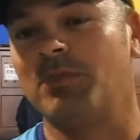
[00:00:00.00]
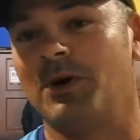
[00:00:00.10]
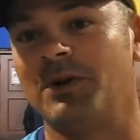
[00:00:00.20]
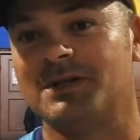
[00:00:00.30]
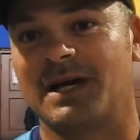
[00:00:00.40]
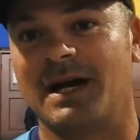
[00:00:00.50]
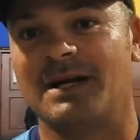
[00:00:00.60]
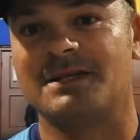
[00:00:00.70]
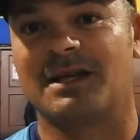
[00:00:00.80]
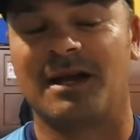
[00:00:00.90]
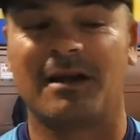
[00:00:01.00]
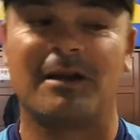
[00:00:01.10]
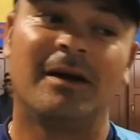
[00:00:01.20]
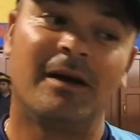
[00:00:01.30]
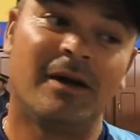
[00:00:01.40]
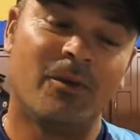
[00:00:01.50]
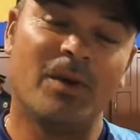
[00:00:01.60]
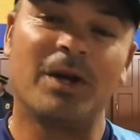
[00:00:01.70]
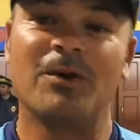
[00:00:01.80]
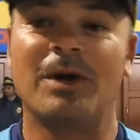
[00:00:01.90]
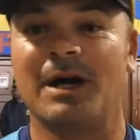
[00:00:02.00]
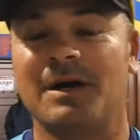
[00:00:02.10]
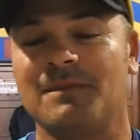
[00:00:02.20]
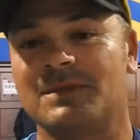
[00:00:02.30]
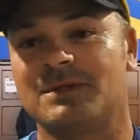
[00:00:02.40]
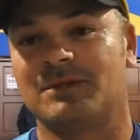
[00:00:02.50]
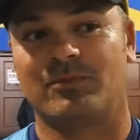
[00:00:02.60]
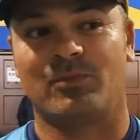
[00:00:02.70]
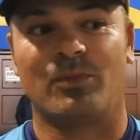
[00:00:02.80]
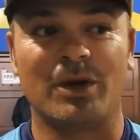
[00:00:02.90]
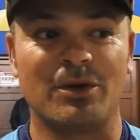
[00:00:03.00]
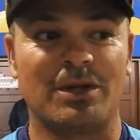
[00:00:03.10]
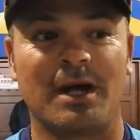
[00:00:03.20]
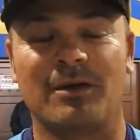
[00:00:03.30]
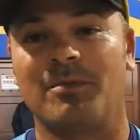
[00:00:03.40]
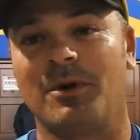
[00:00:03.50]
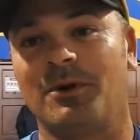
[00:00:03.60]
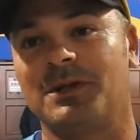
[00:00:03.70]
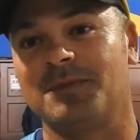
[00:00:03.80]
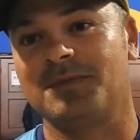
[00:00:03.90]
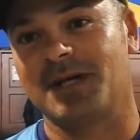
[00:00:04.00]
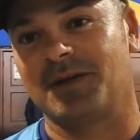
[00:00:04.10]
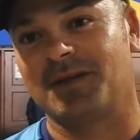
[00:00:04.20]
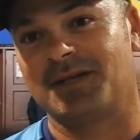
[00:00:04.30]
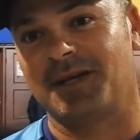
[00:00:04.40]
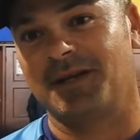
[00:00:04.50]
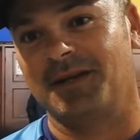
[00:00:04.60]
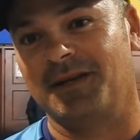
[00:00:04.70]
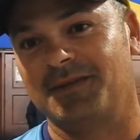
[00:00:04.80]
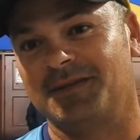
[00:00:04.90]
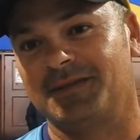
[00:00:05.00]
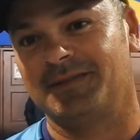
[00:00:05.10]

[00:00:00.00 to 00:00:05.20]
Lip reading: bowlers, guys that can win your games when you're trying to bowl teams after second innings.